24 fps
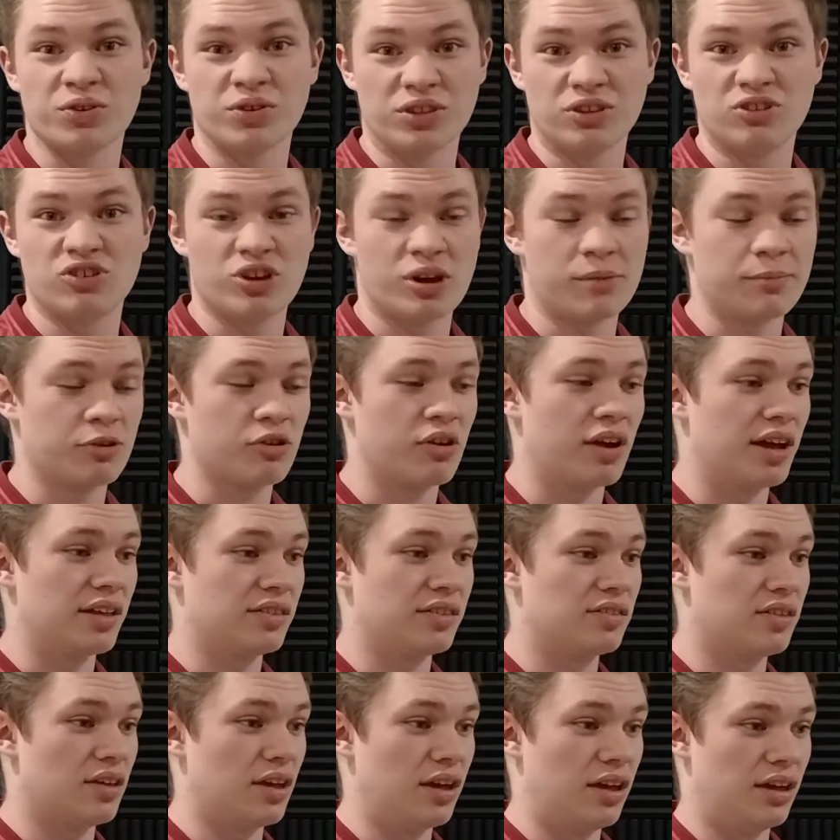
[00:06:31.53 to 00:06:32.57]
the
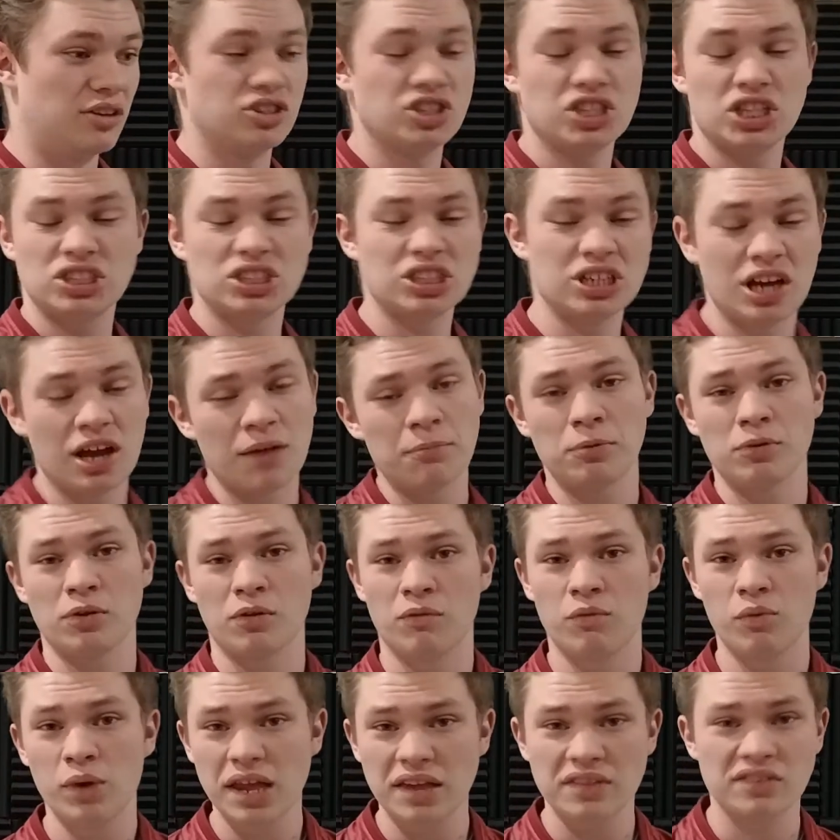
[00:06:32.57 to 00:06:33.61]
Democrats just a couple
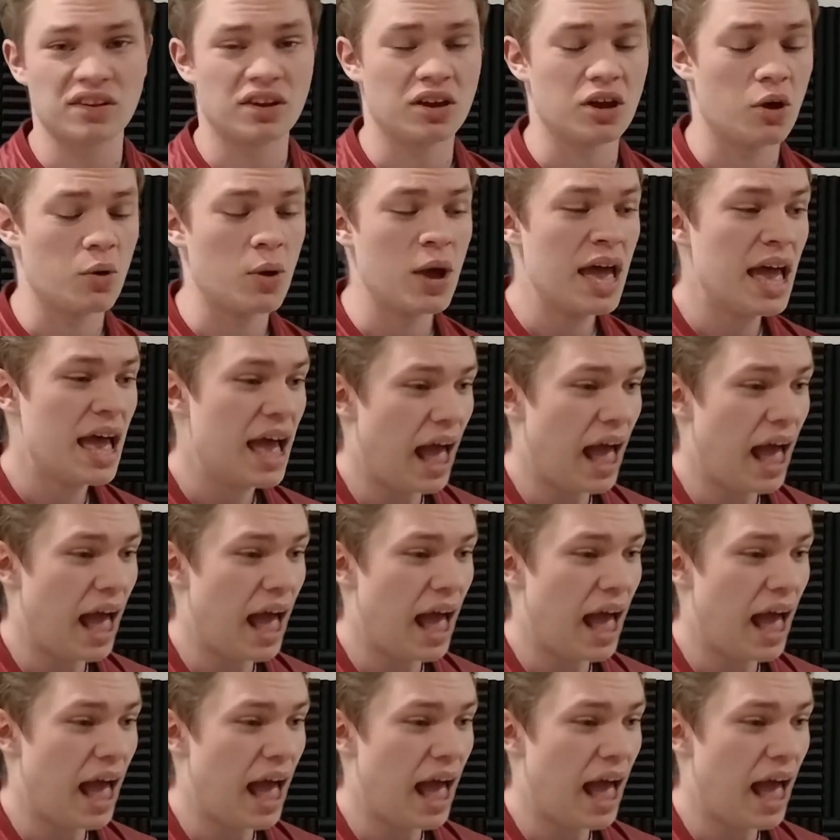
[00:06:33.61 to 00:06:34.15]
of weeks ago.